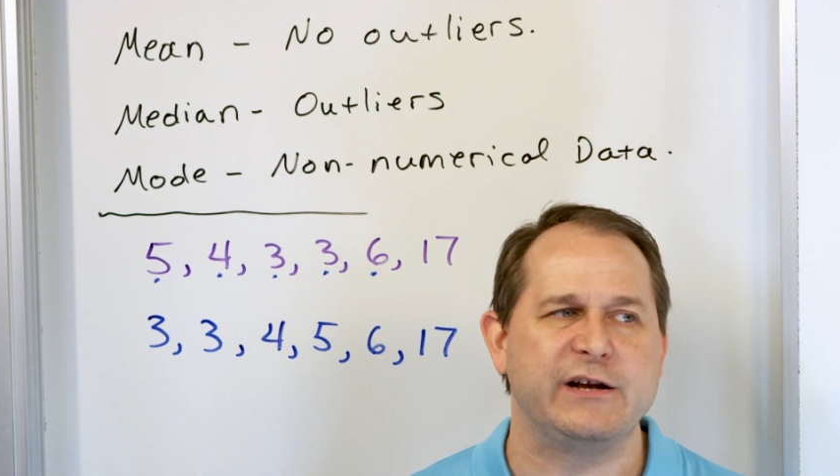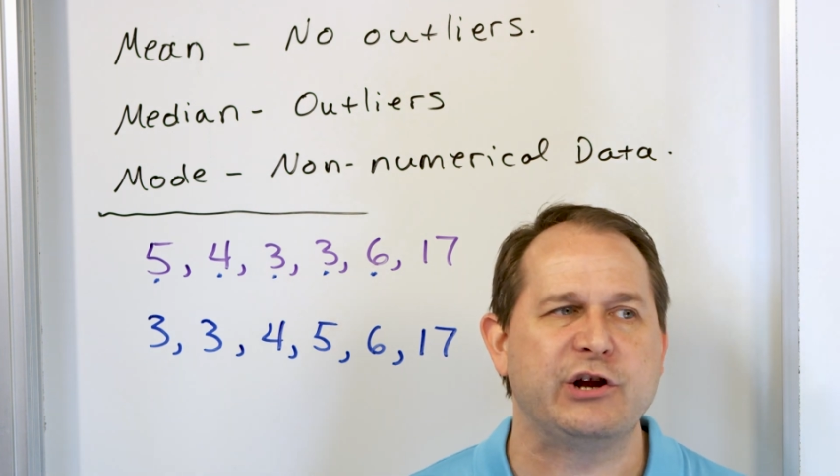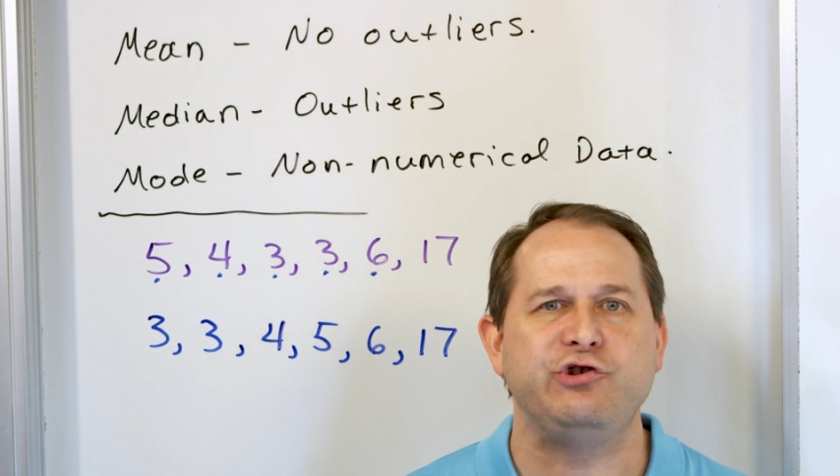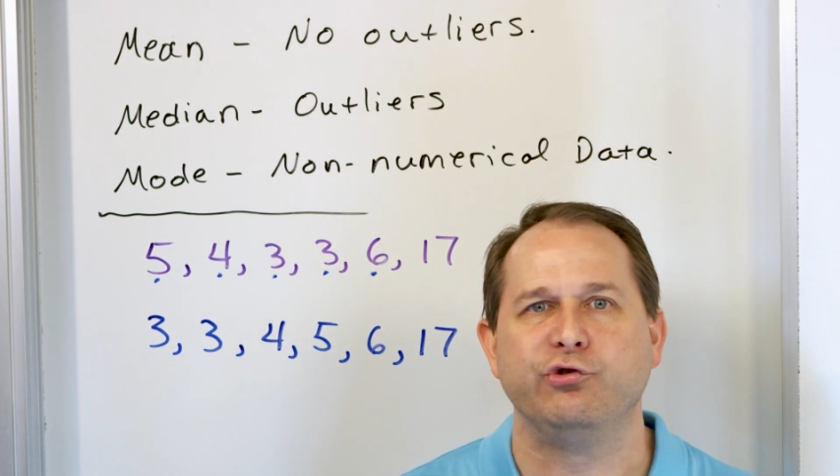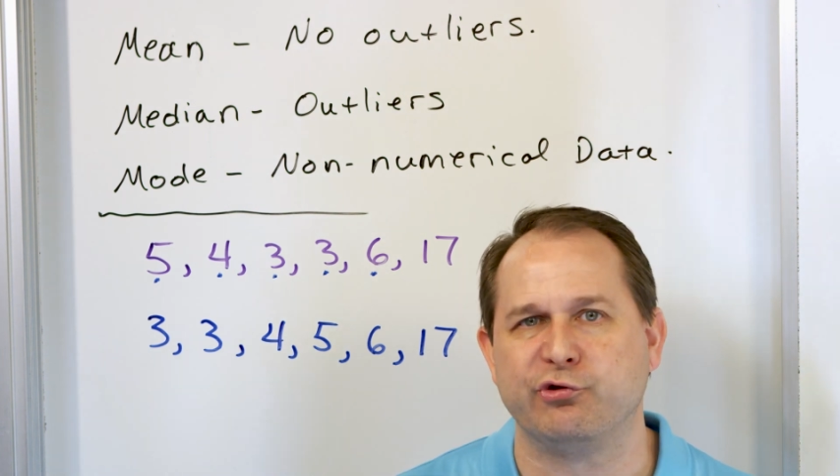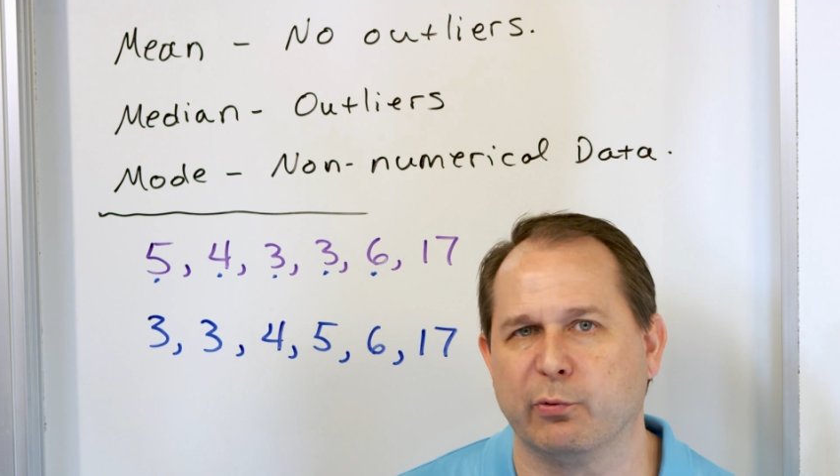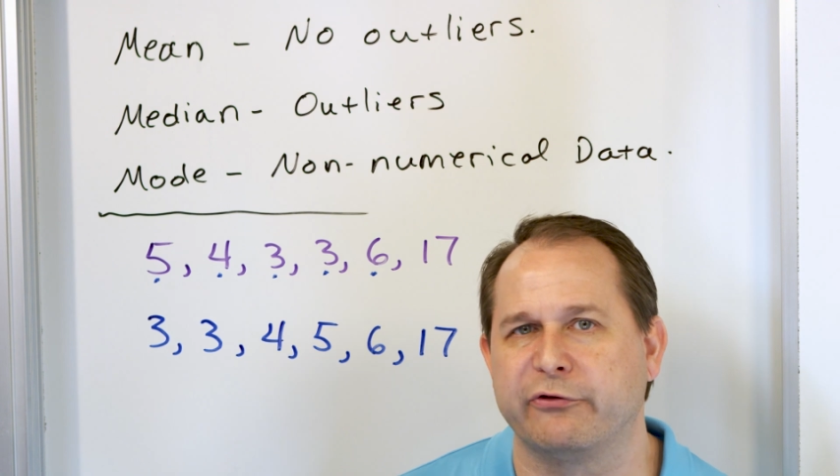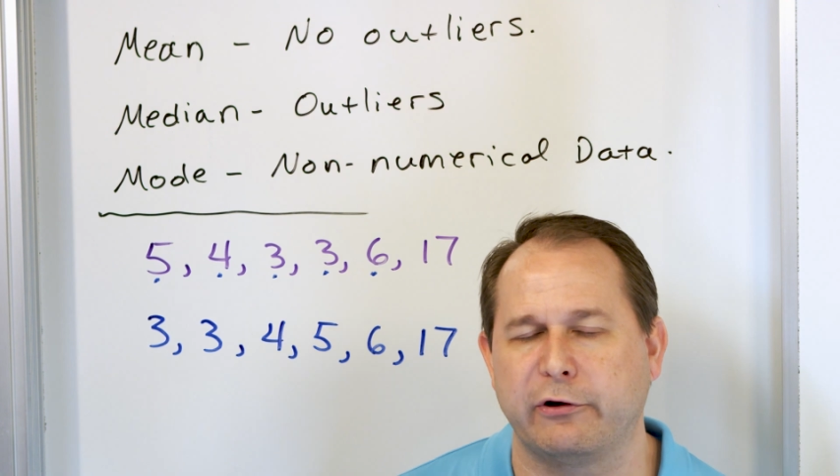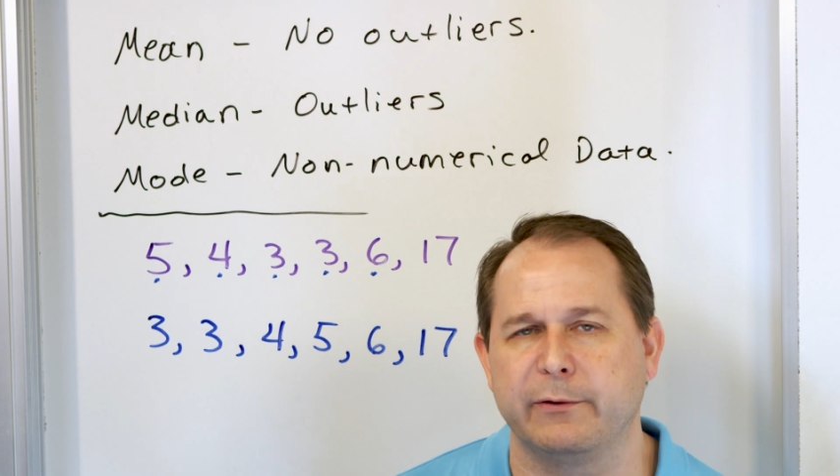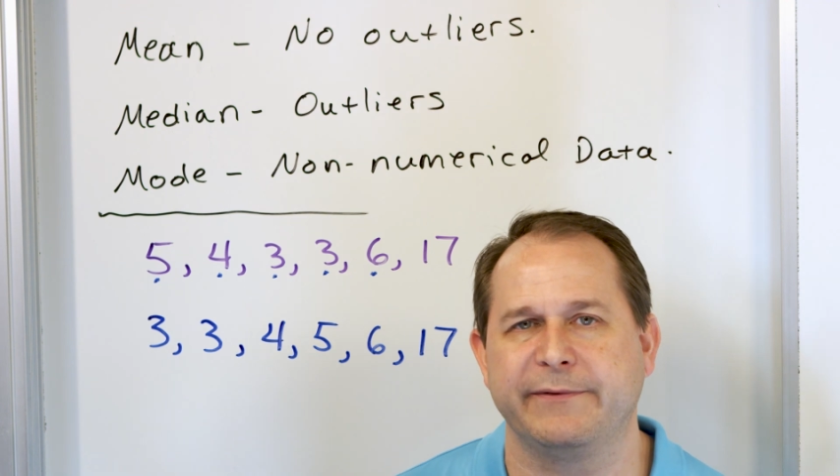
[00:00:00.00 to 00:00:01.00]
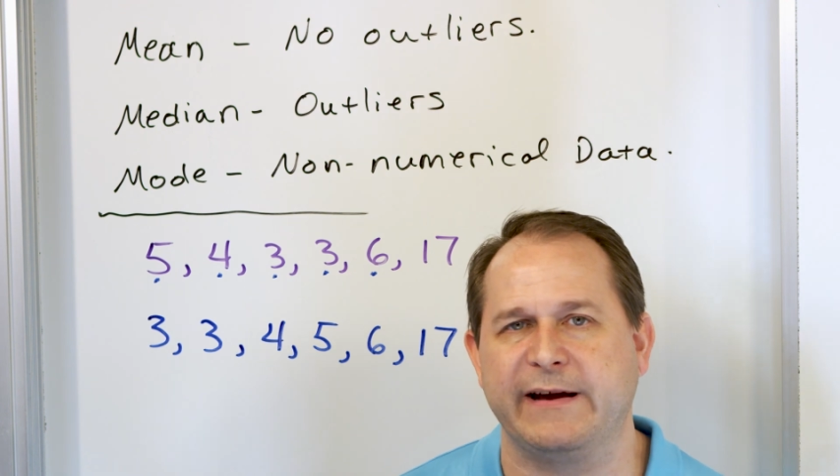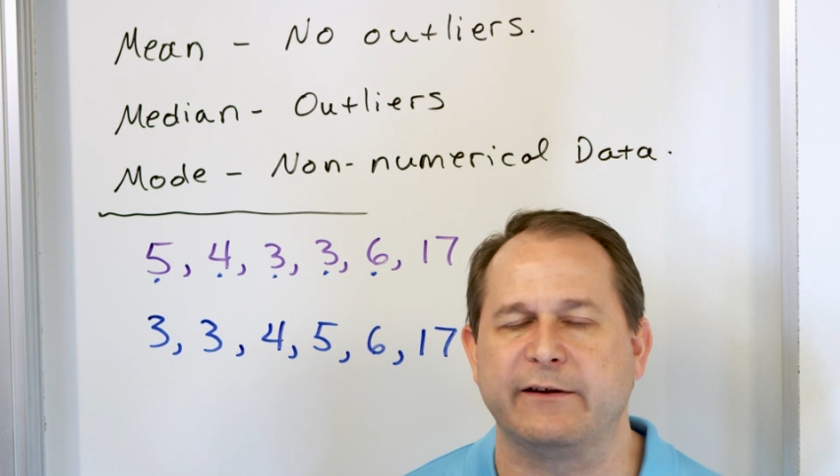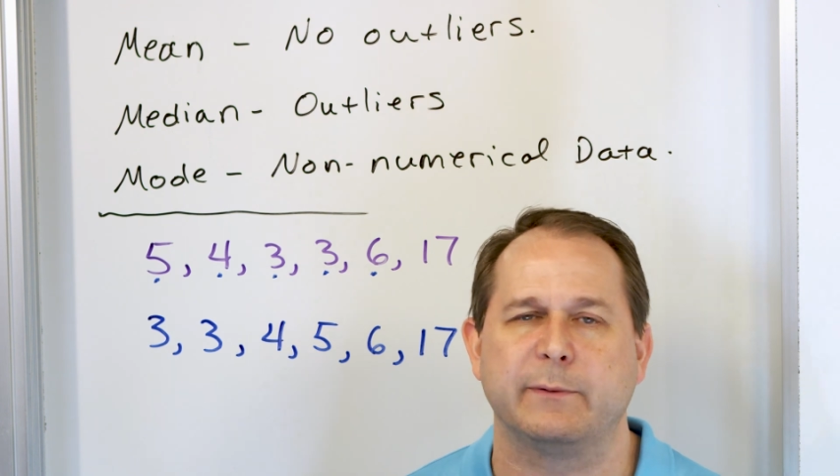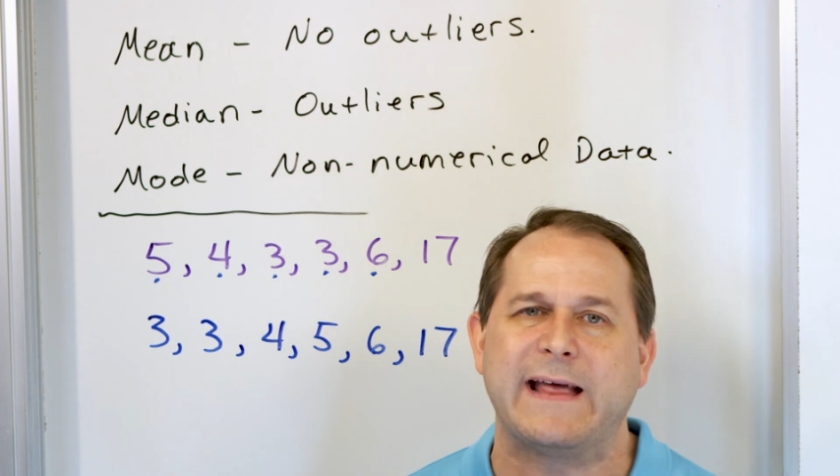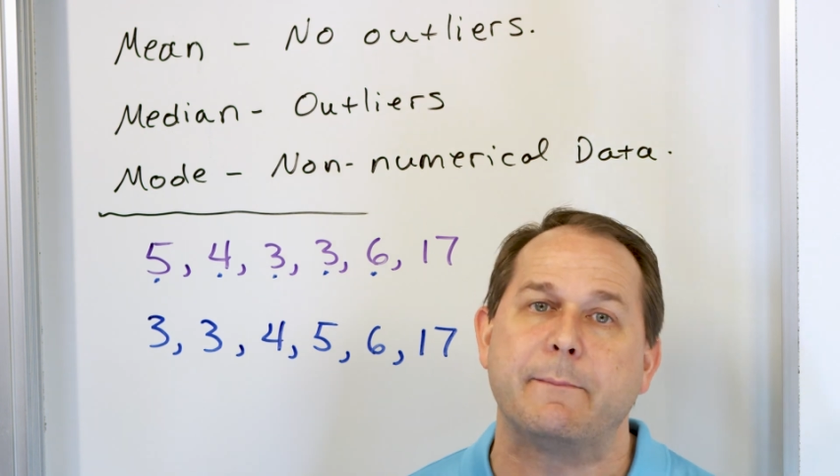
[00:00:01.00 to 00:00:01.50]
an unusual
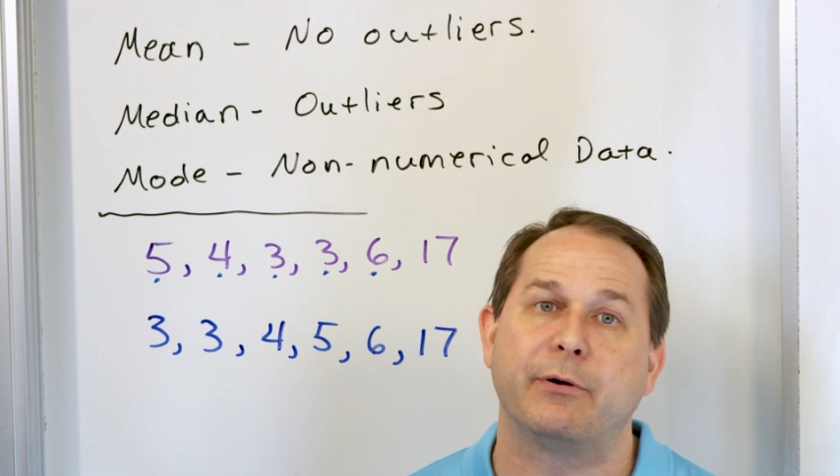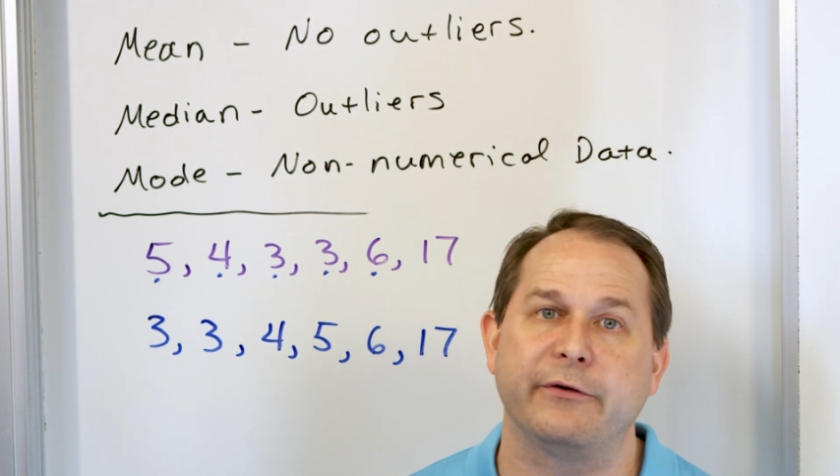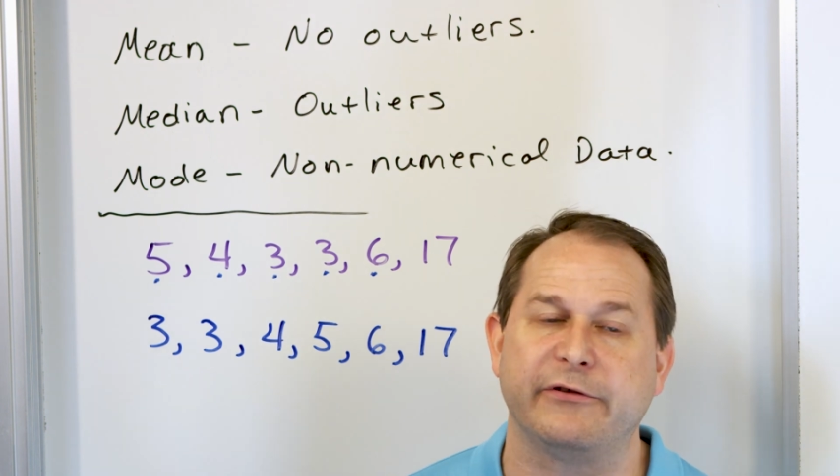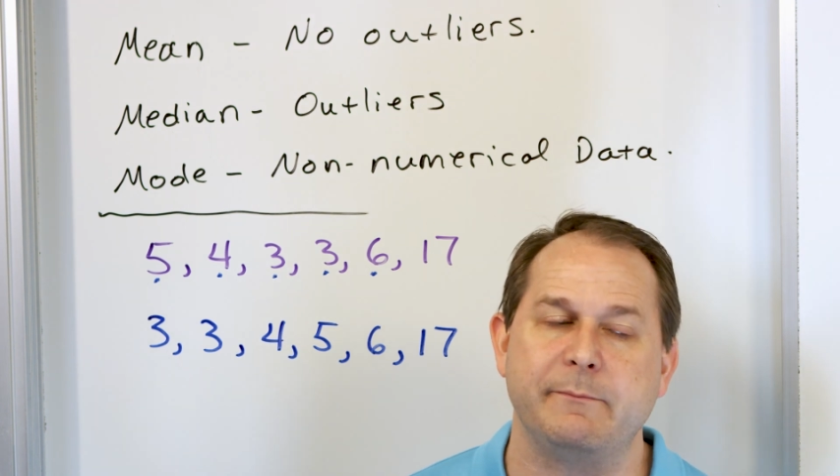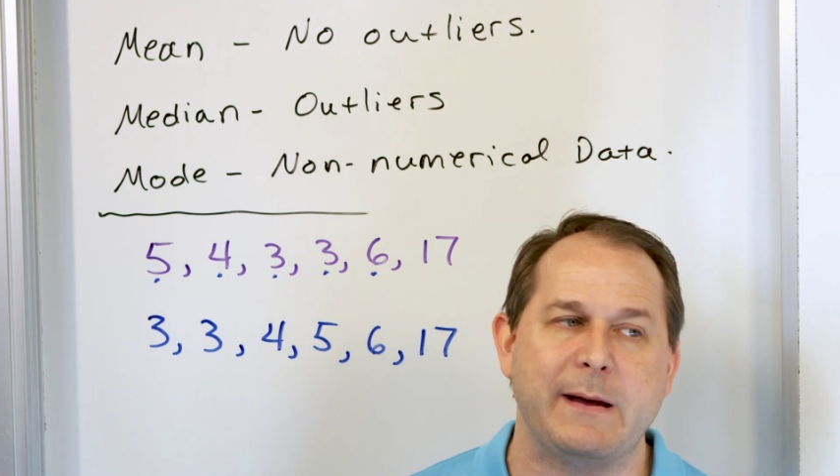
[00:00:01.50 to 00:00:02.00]
circumstance with that person.